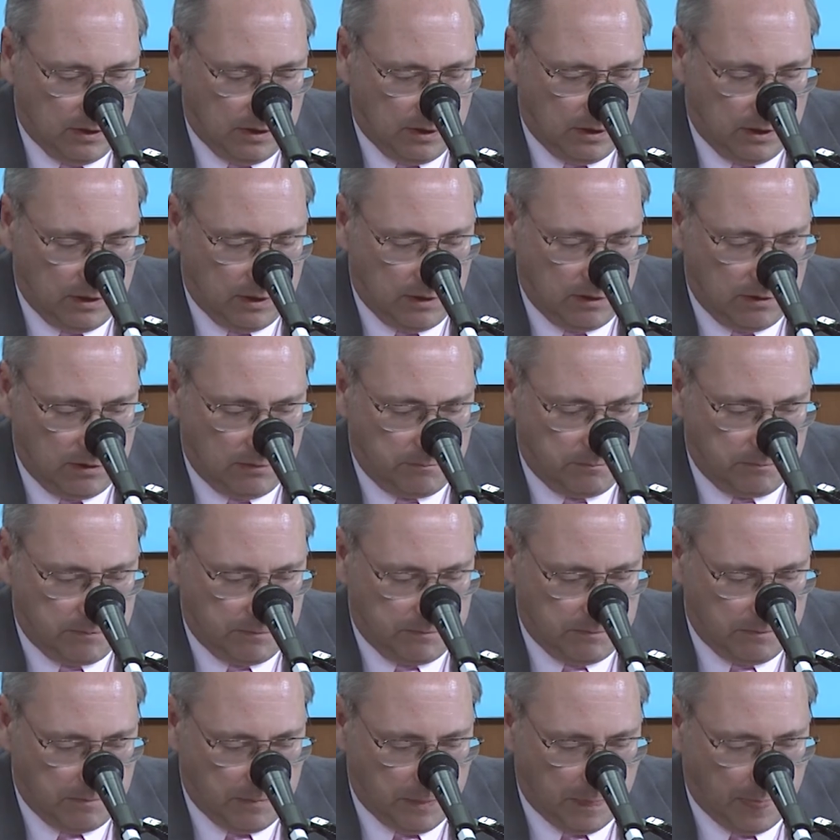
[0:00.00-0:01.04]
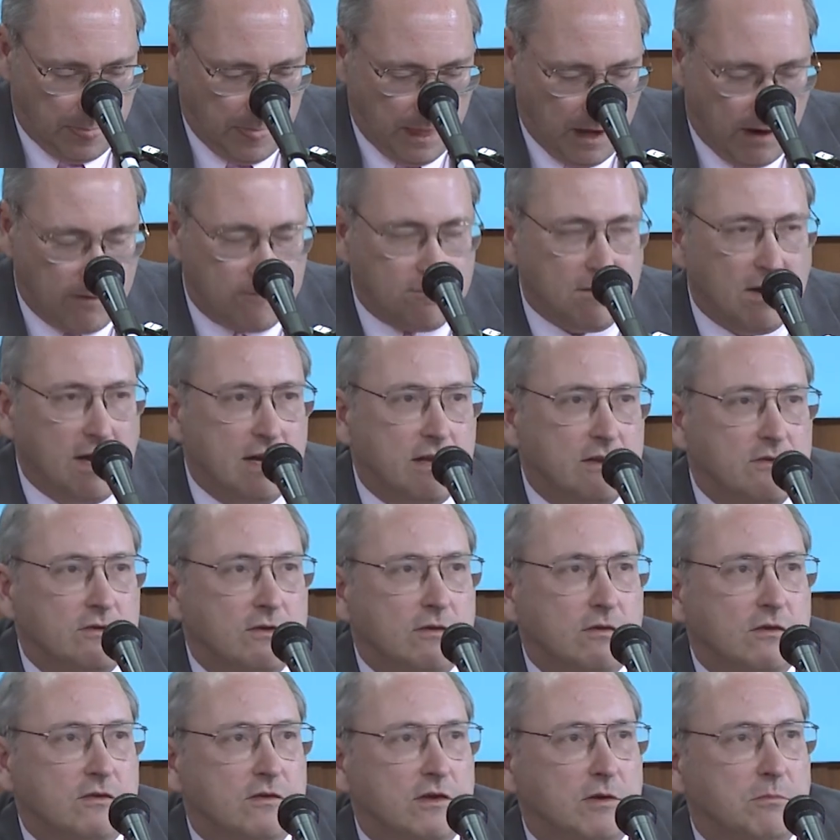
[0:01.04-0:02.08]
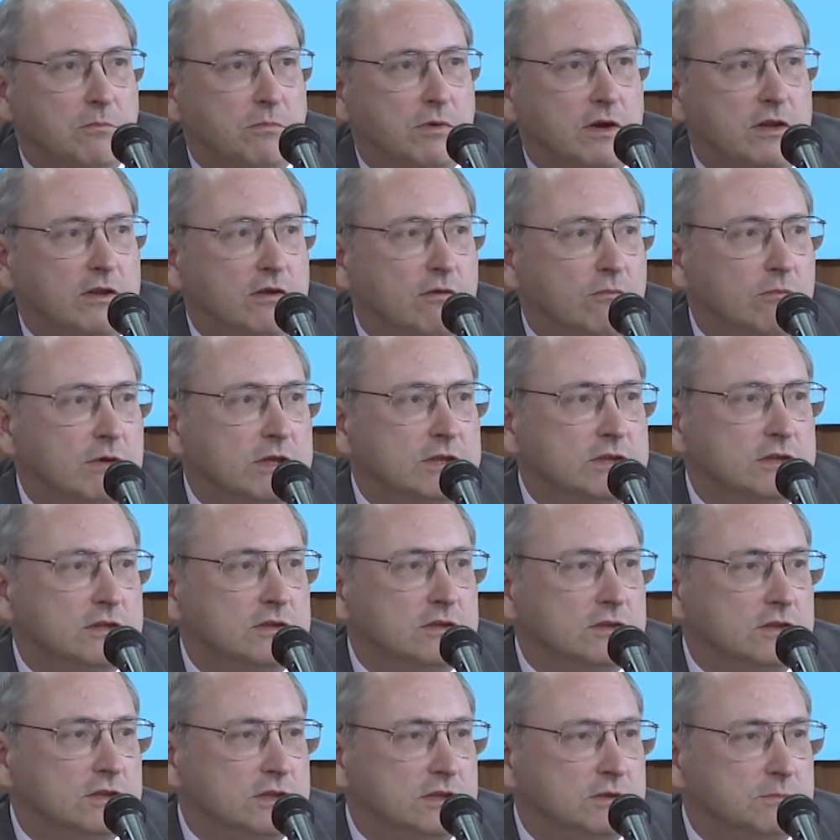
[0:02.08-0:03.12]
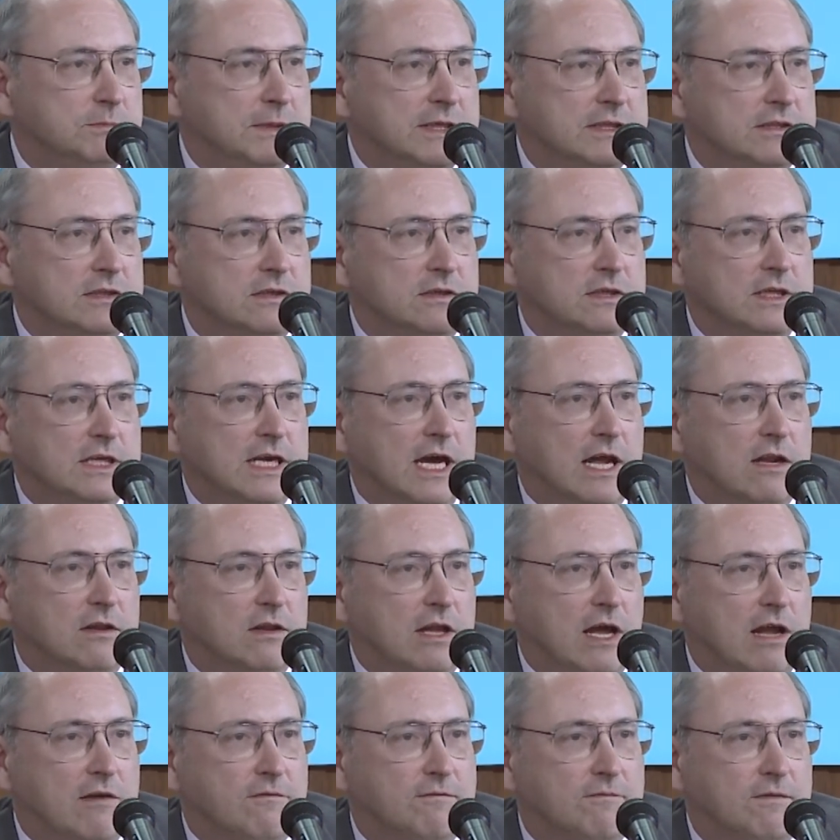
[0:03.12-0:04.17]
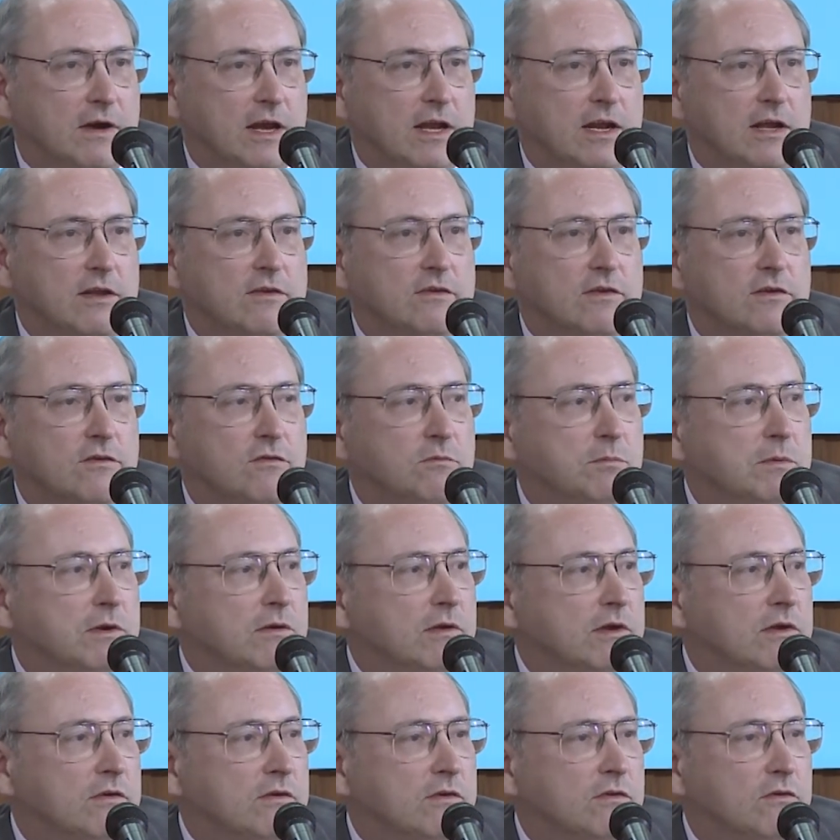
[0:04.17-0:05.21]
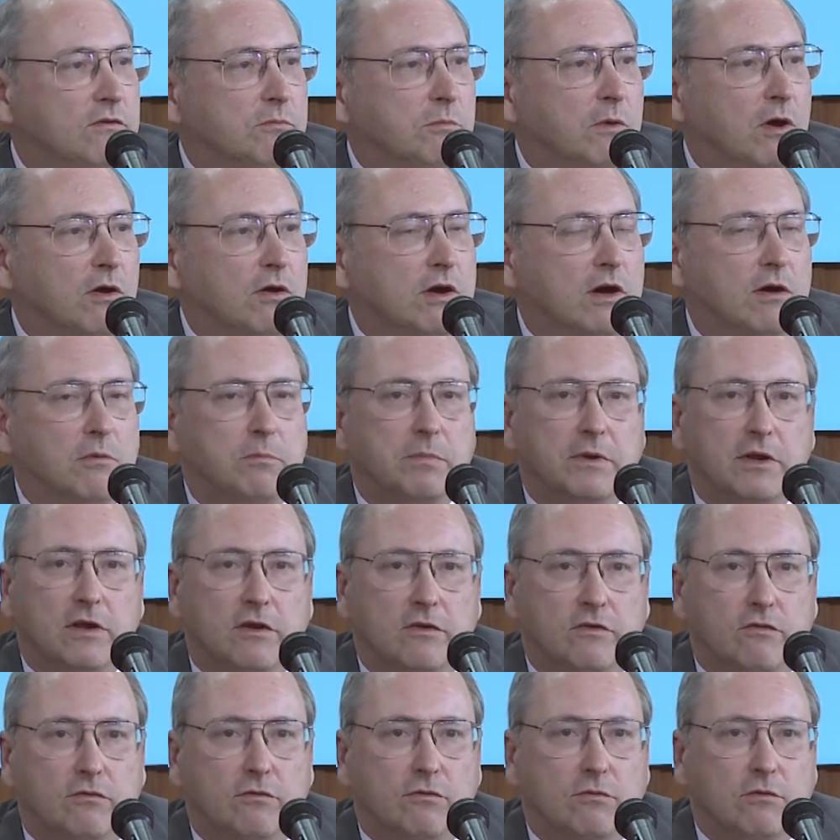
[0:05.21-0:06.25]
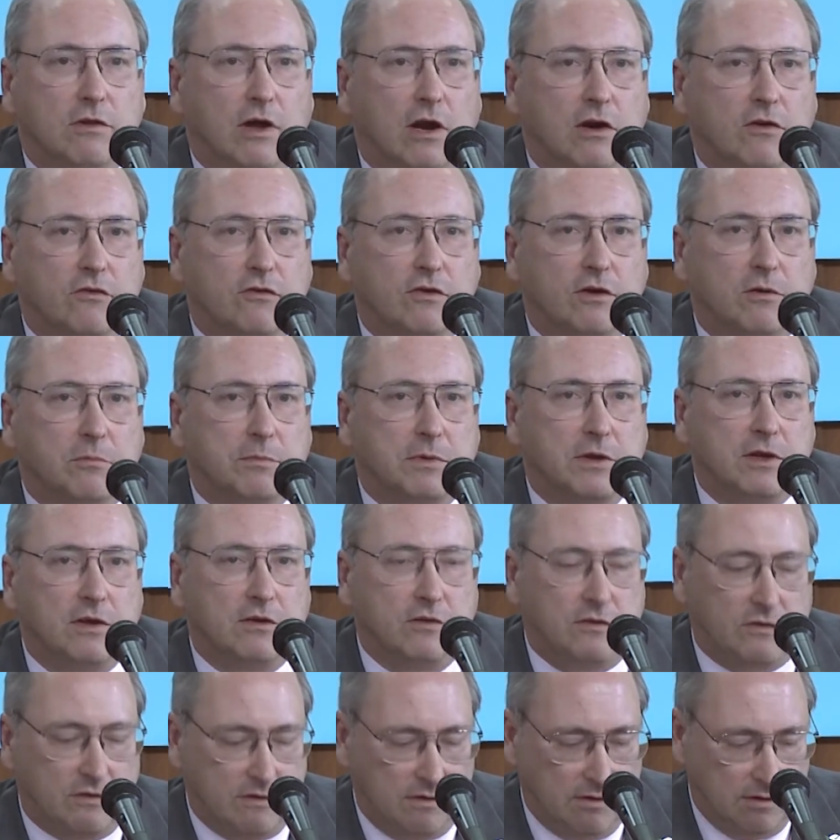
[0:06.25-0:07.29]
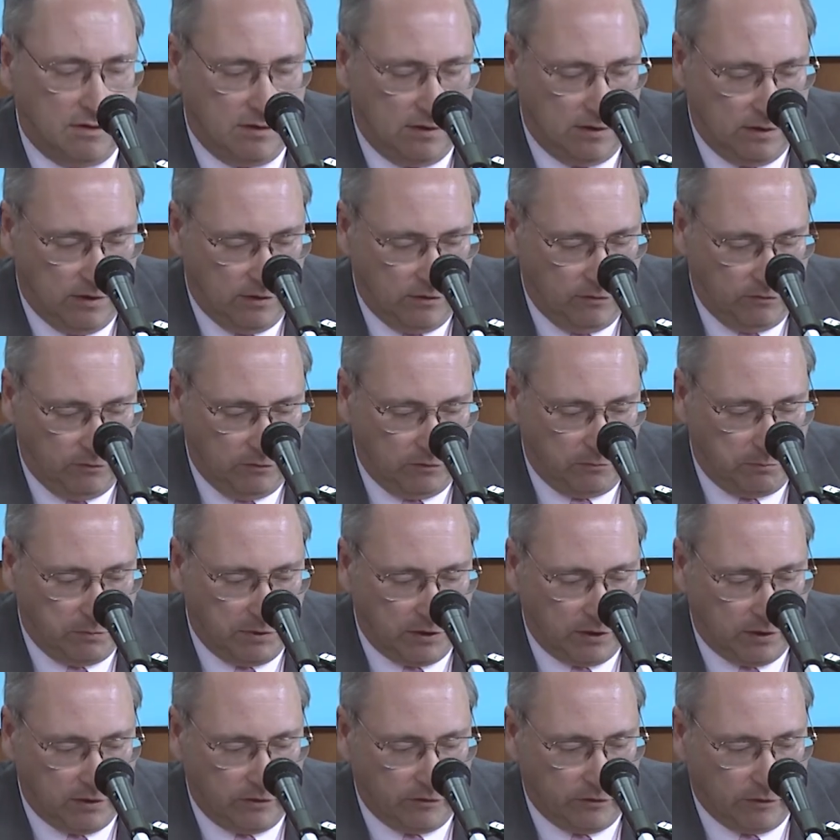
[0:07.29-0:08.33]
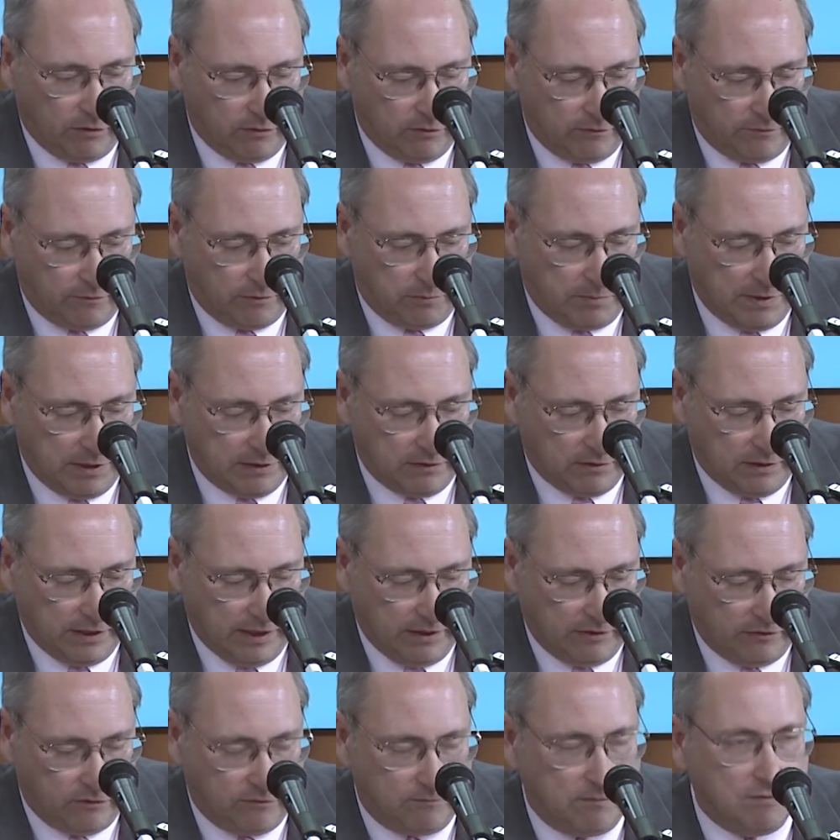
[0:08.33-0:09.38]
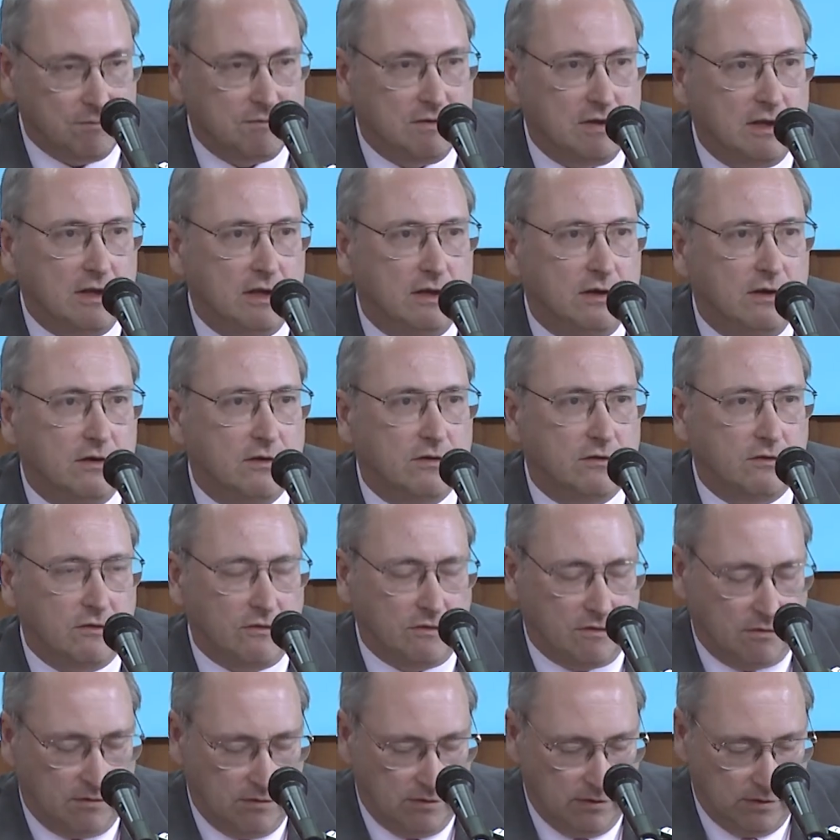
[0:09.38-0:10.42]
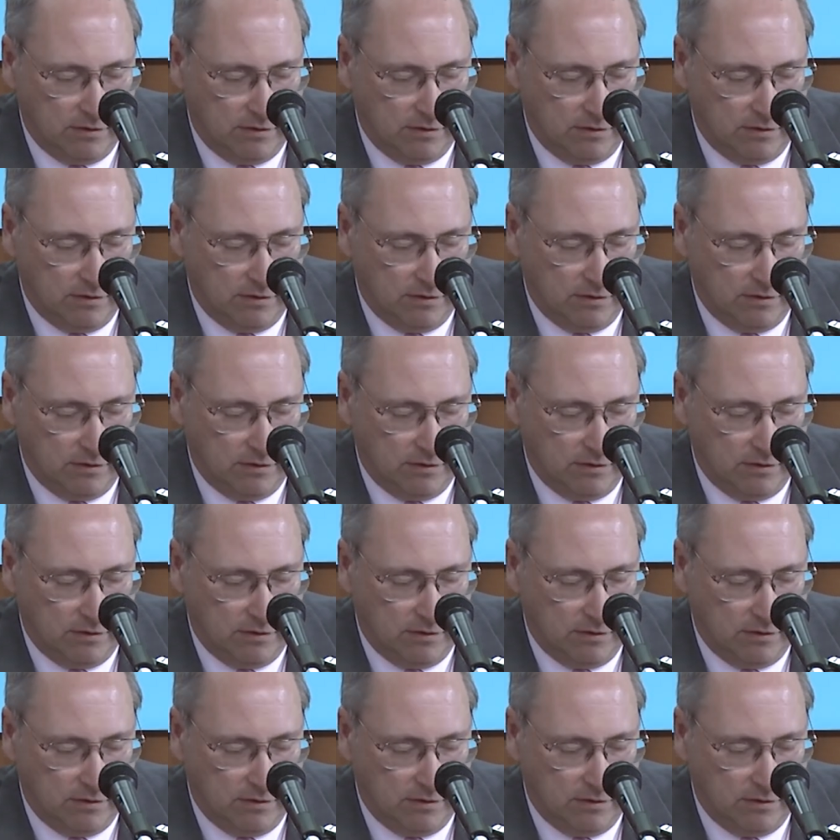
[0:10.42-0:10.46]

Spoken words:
Our financier is named Brenda Richen. She's basically got a lot of finance experience in small companies through large companies. She has been a consultant for about the last 15 years.